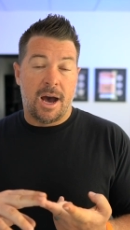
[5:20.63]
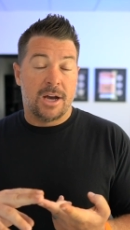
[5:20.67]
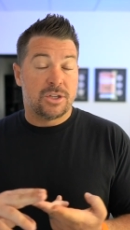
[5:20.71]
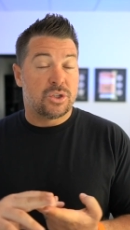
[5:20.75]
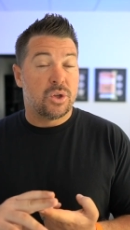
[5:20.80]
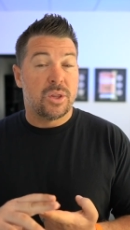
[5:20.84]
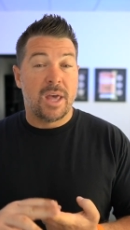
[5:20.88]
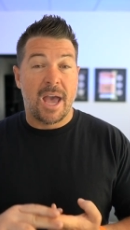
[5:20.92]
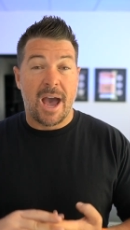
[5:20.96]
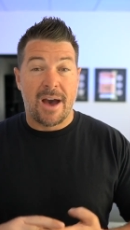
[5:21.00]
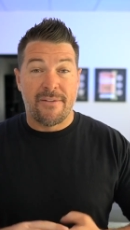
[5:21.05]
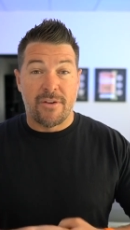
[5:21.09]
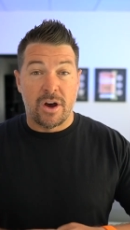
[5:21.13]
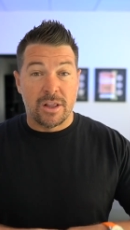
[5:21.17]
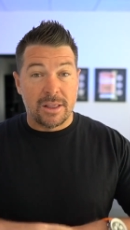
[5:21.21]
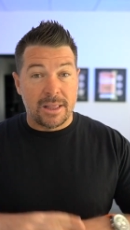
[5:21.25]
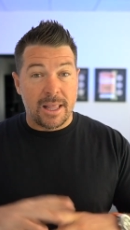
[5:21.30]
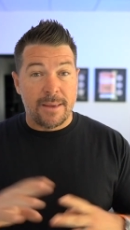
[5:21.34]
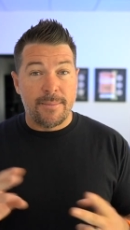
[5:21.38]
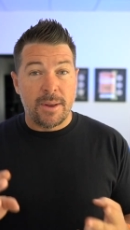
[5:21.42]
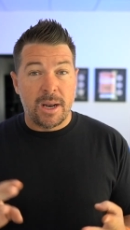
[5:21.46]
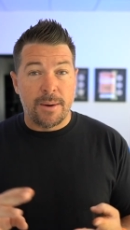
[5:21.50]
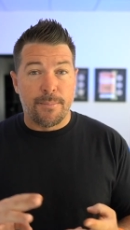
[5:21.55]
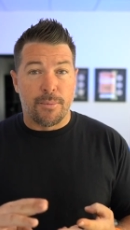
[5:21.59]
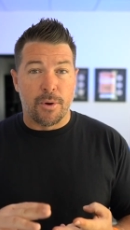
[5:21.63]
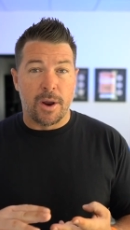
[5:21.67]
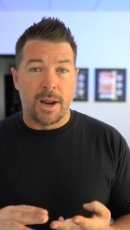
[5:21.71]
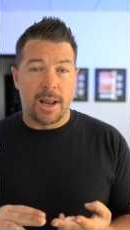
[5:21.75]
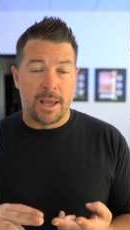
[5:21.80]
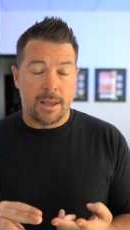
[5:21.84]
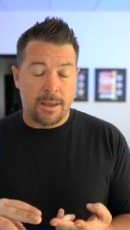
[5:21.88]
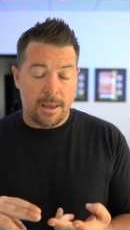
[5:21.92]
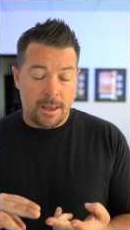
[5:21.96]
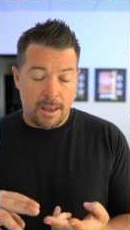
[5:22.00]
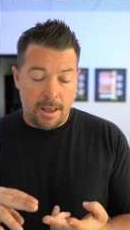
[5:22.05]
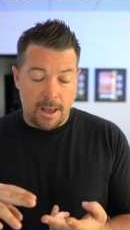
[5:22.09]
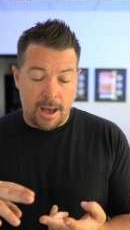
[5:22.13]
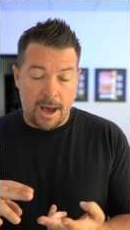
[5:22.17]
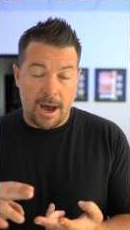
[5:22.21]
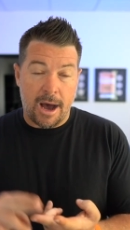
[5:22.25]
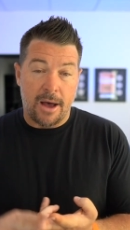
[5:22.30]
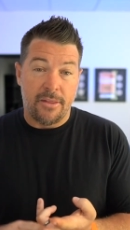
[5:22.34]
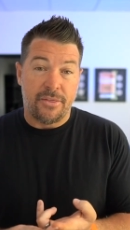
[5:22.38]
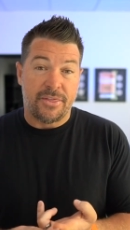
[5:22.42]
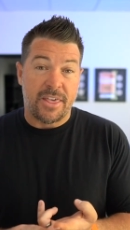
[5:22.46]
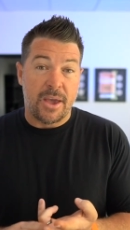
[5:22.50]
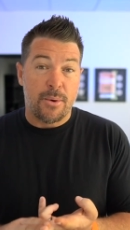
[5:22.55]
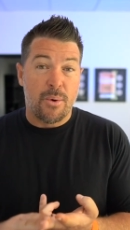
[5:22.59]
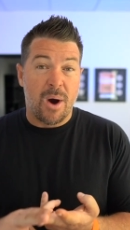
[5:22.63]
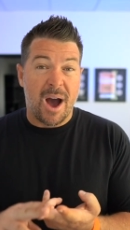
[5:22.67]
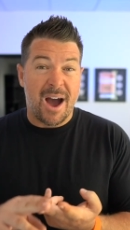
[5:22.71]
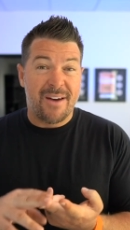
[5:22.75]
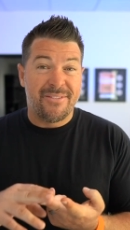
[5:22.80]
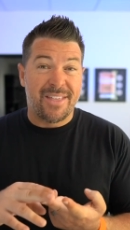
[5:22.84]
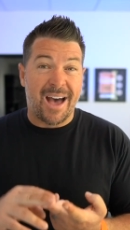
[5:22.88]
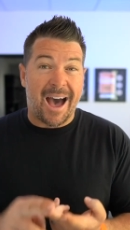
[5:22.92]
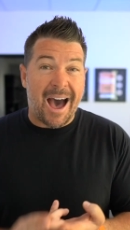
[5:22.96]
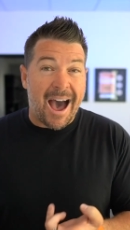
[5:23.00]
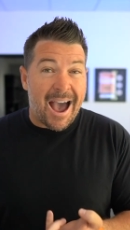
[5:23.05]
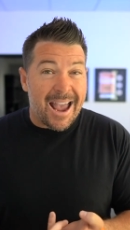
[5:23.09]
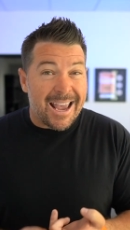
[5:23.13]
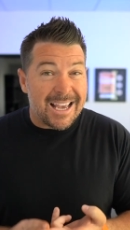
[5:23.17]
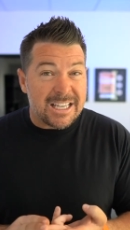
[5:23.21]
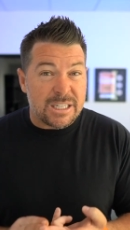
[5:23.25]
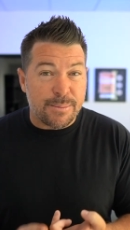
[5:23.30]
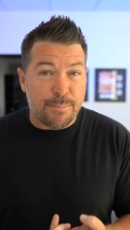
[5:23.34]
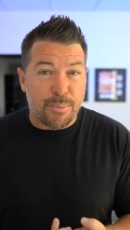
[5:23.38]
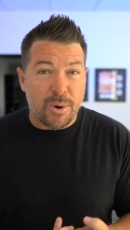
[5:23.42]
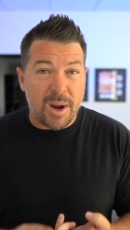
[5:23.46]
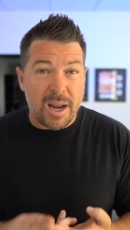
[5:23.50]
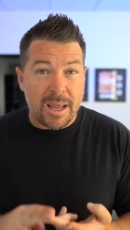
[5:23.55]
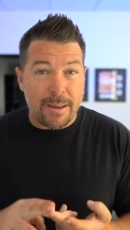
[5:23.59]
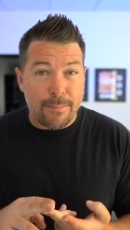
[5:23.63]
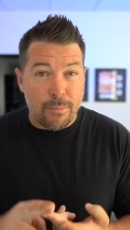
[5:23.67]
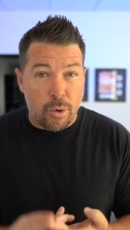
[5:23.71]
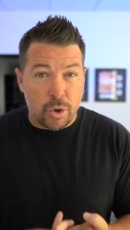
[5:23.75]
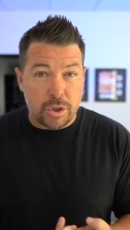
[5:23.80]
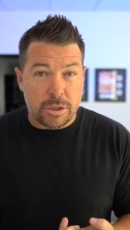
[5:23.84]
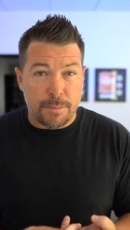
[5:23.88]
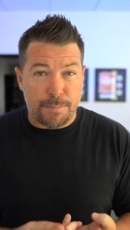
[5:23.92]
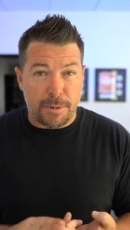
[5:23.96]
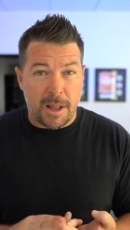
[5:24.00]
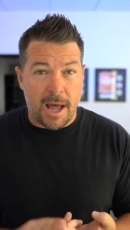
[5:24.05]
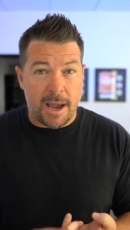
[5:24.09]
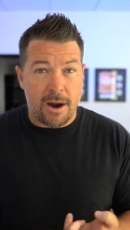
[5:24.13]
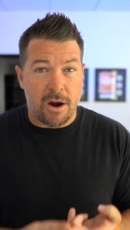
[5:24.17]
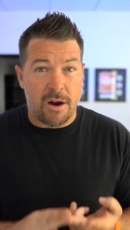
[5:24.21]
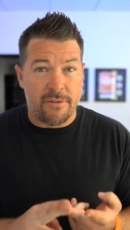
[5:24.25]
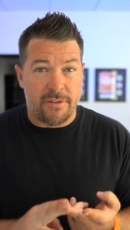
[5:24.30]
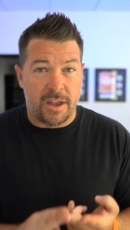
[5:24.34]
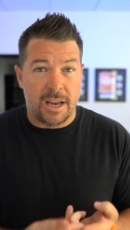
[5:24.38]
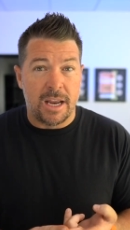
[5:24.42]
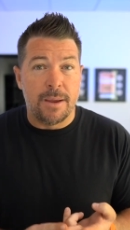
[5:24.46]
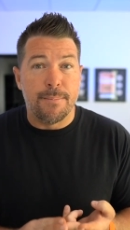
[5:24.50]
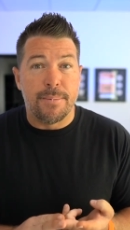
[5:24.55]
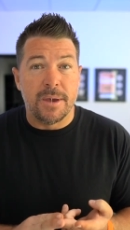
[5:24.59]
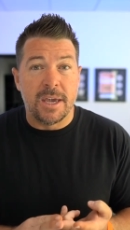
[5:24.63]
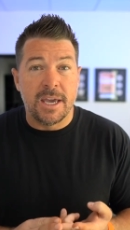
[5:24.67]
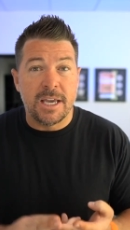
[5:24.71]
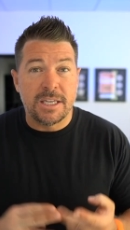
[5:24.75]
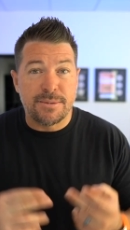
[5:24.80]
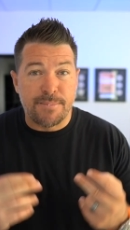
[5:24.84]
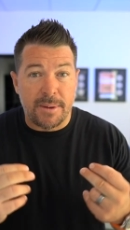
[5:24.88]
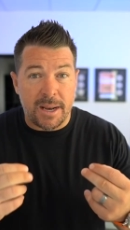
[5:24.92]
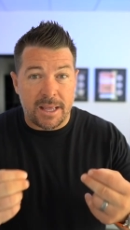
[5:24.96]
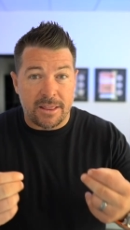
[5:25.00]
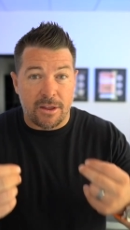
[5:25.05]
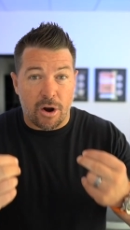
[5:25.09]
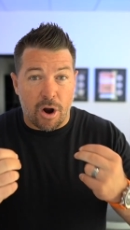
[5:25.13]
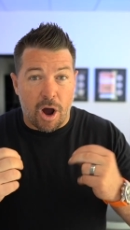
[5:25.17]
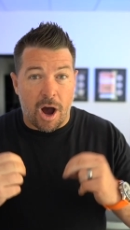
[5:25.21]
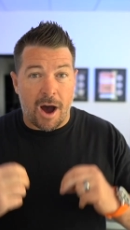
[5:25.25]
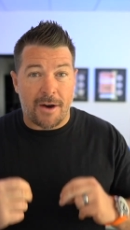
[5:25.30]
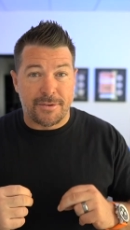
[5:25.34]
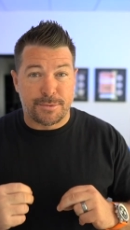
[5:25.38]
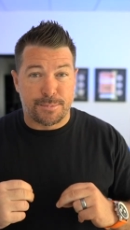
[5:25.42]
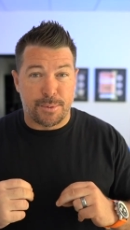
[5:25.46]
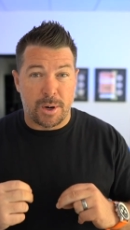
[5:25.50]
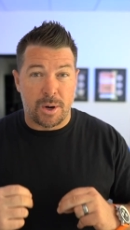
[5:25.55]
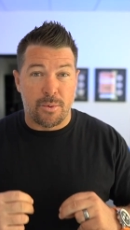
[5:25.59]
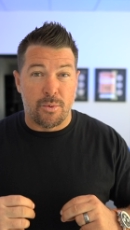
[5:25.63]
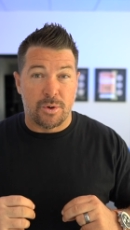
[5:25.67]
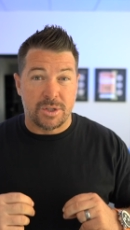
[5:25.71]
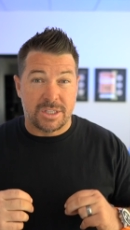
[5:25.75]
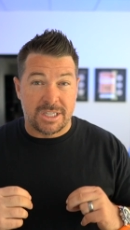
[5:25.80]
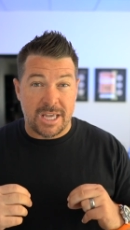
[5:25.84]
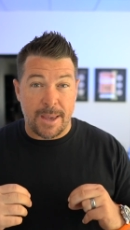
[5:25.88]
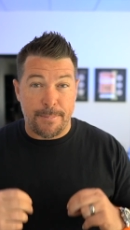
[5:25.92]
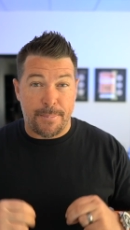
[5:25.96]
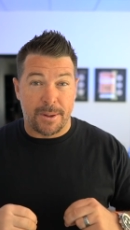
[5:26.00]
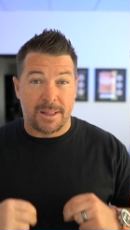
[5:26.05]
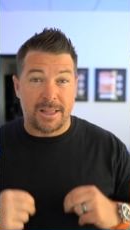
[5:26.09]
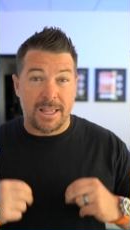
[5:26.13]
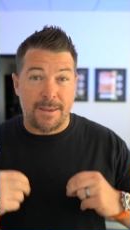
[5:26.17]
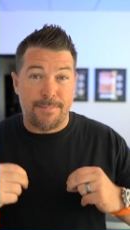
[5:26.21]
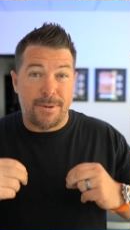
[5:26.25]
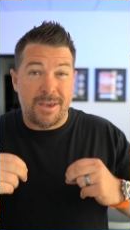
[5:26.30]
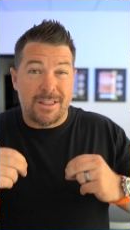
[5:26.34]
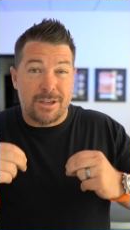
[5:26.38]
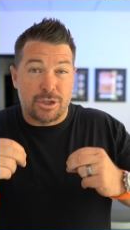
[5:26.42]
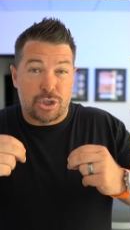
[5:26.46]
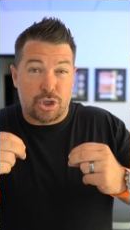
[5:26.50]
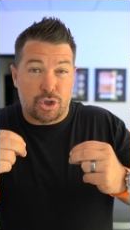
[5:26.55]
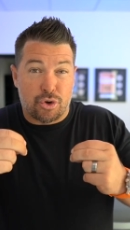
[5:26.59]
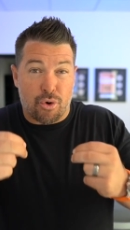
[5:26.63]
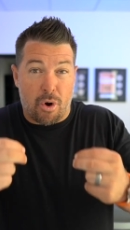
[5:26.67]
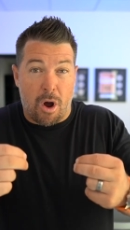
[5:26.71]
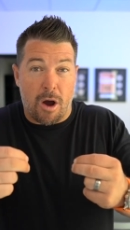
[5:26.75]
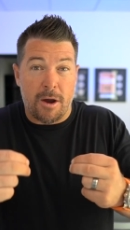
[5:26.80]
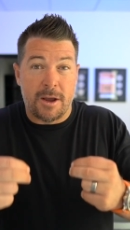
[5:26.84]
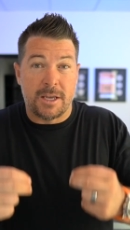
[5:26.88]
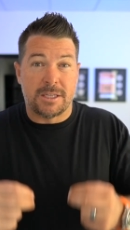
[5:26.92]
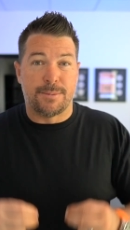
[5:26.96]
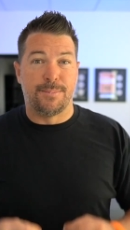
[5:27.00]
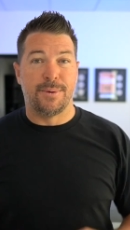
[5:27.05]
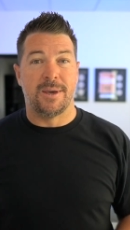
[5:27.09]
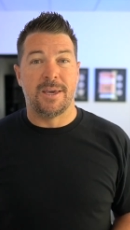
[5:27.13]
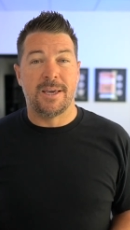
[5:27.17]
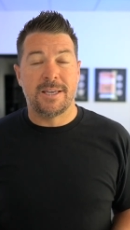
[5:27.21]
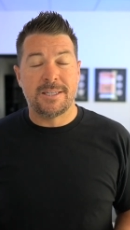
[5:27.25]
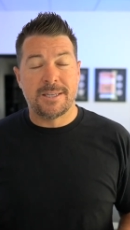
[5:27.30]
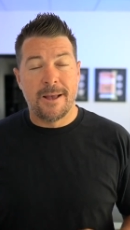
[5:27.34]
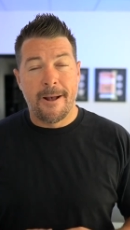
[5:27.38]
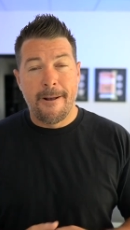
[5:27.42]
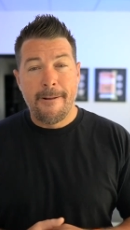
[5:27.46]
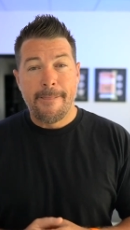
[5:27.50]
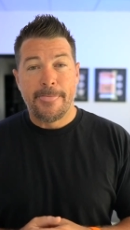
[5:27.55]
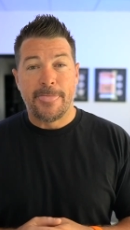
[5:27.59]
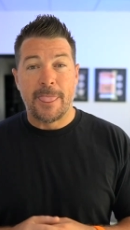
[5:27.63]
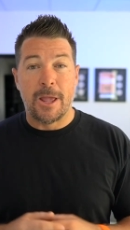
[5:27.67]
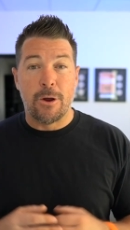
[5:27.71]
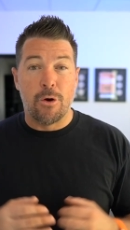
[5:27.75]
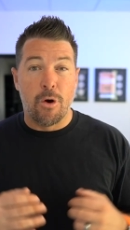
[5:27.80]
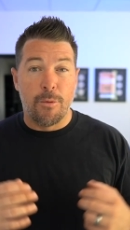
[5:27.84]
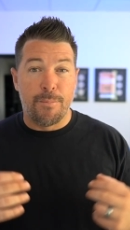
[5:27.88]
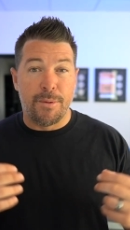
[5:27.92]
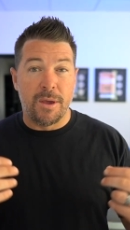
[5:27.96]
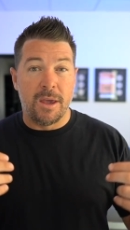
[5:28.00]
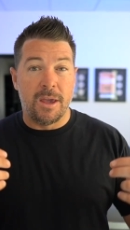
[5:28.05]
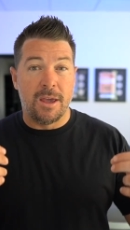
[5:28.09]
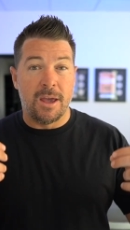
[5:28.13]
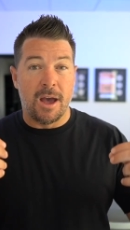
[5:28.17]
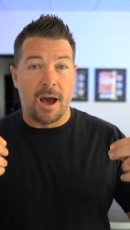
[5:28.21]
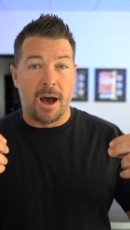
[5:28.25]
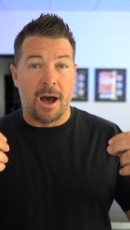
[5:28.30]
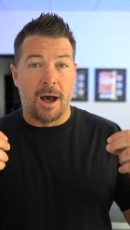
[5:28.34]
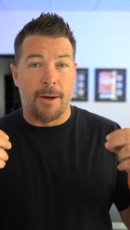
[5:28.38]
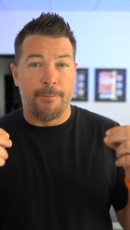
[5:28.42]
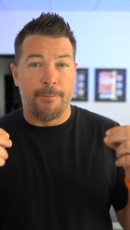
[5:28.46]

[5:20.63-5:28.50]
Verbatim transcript: So they have unlimited breeding. They will have the highest breeding multiplier of any bees, meaning their offspring will typically be the strongest bees. They will be